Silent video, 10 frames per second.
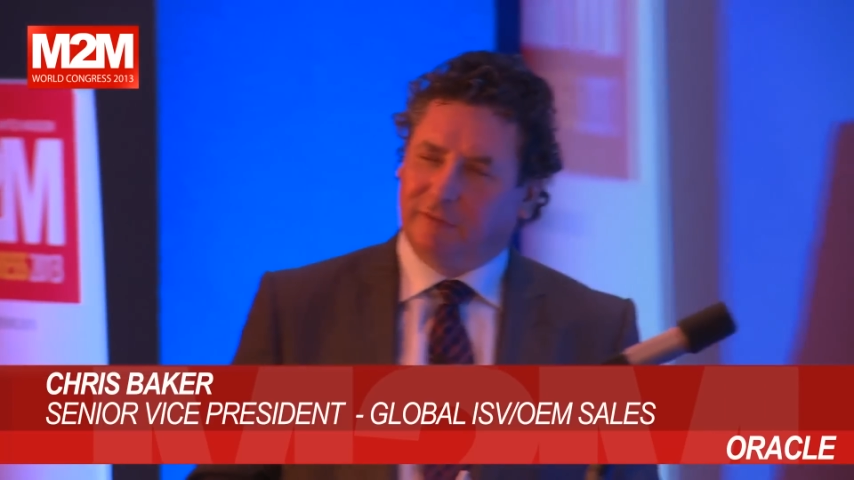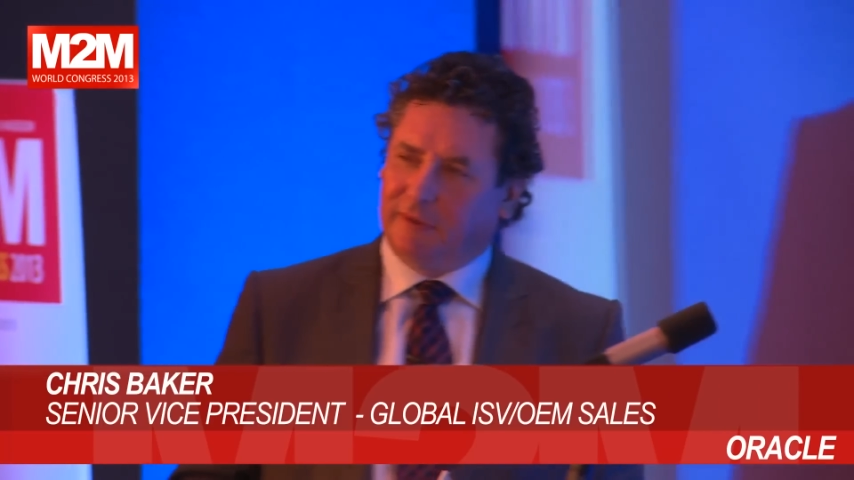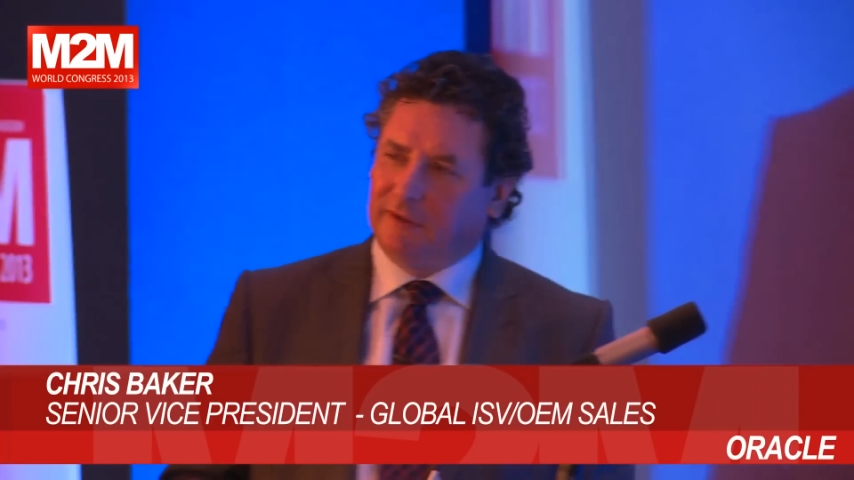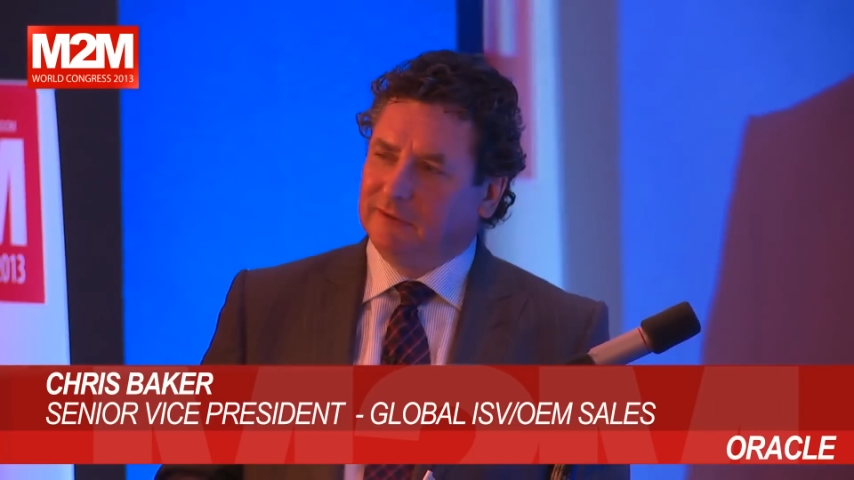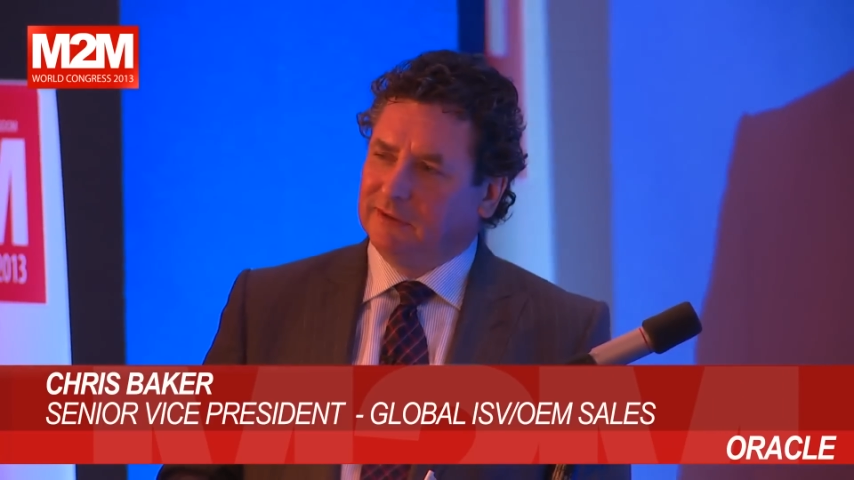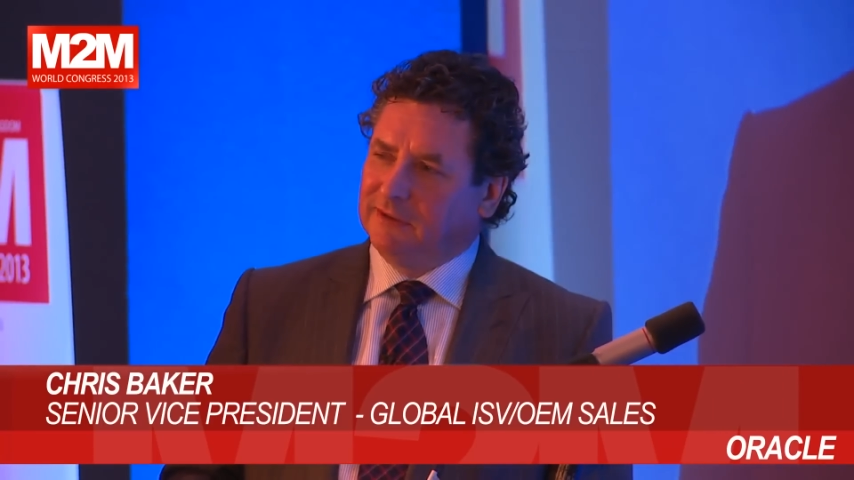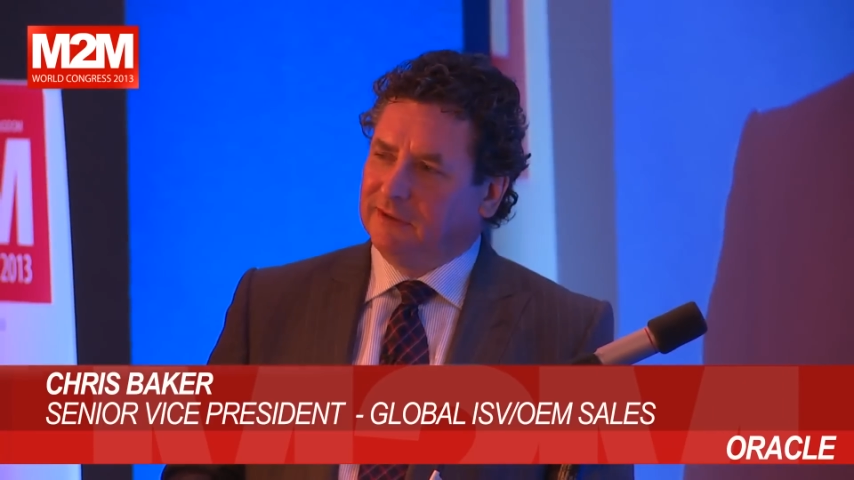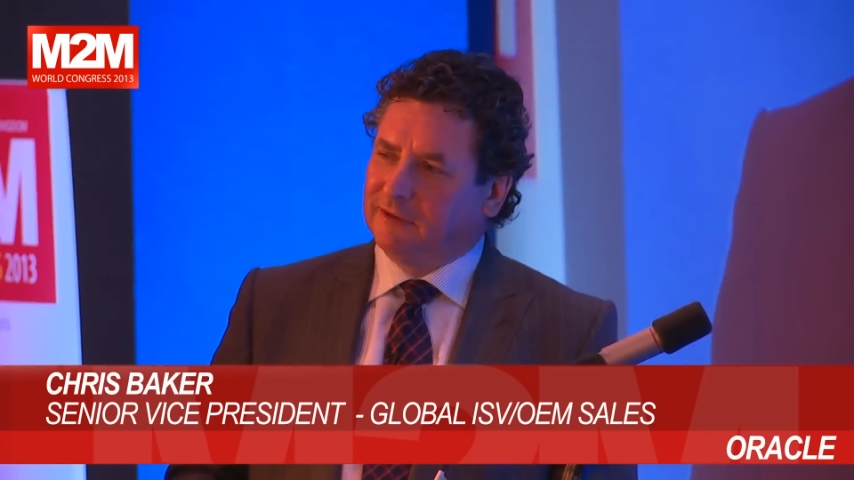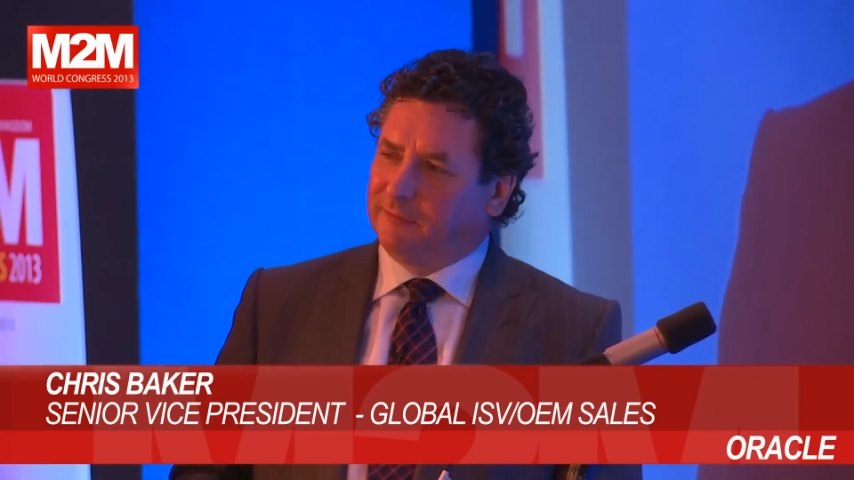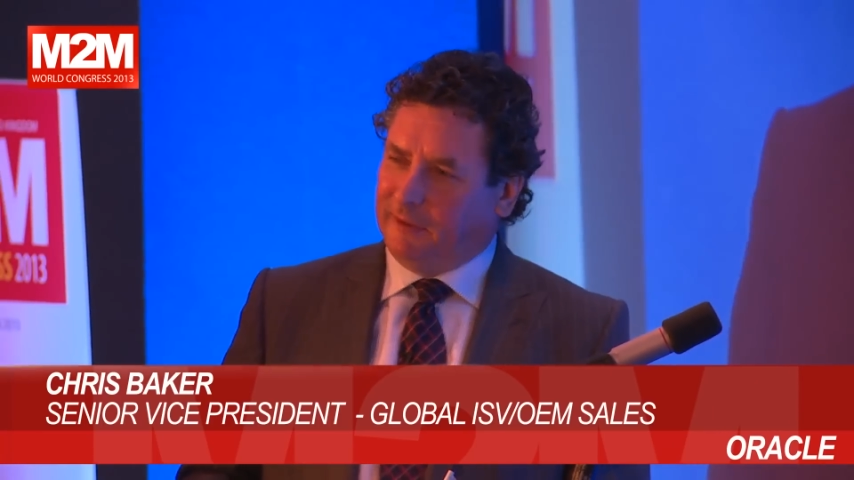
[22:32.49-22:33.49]
to me.
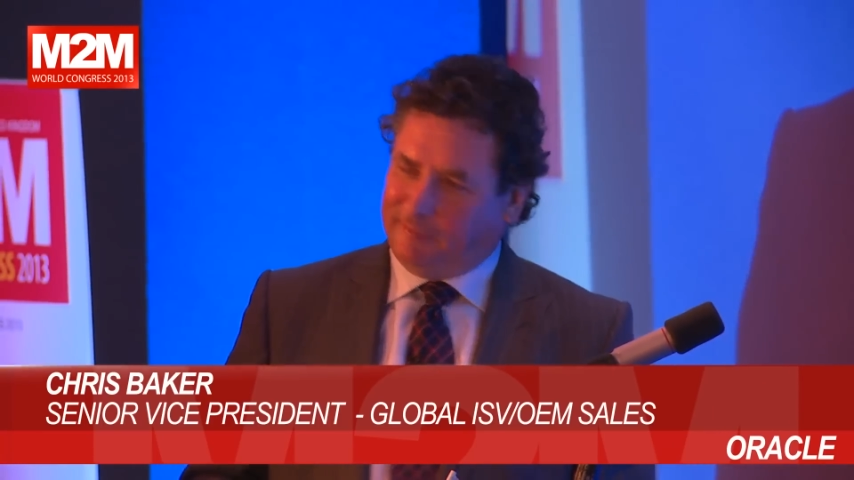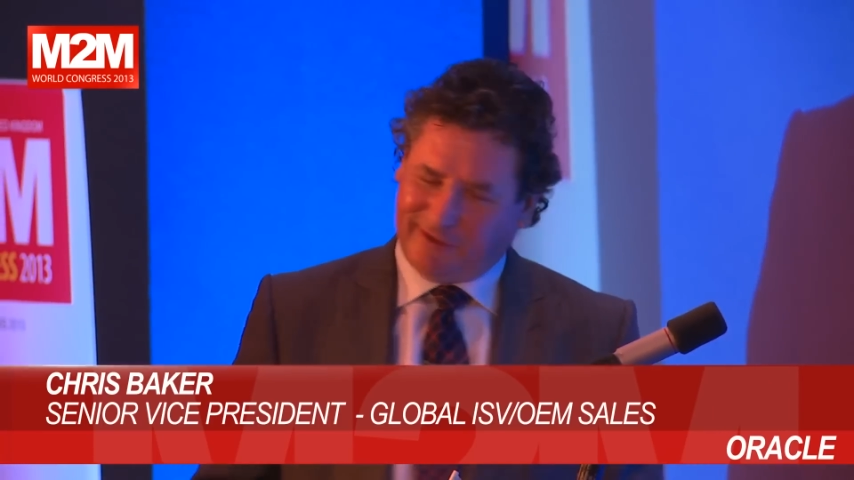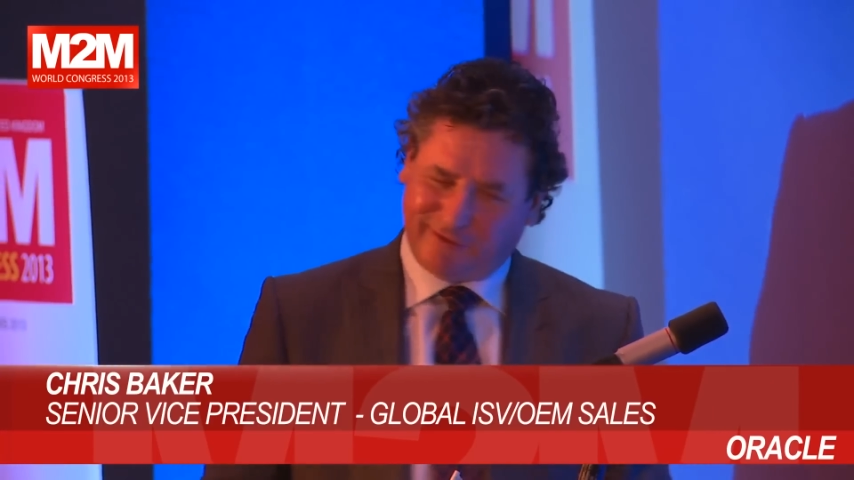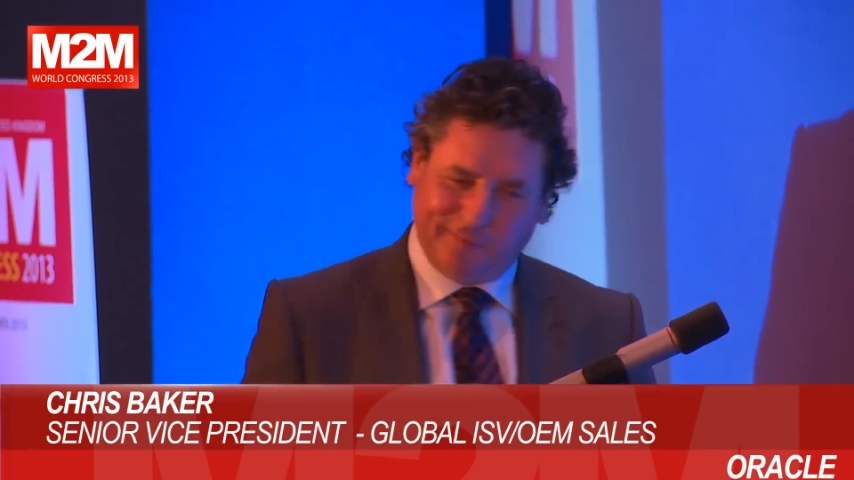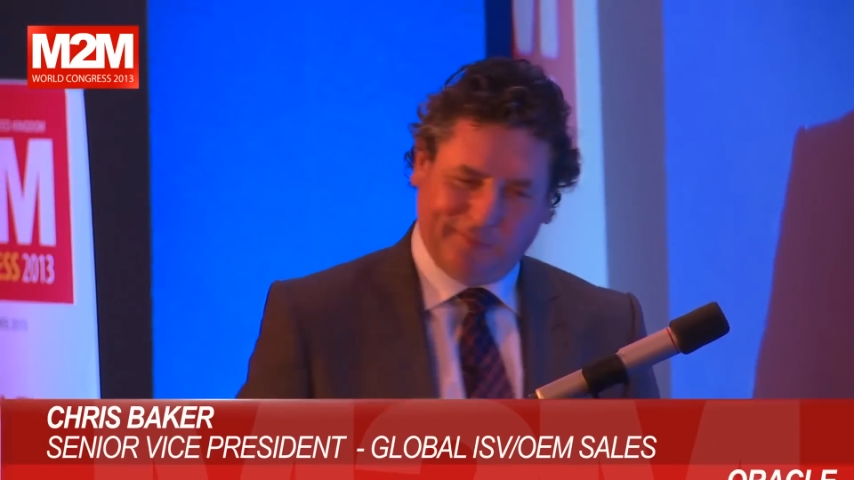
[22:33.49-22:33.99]
It's been a pleasure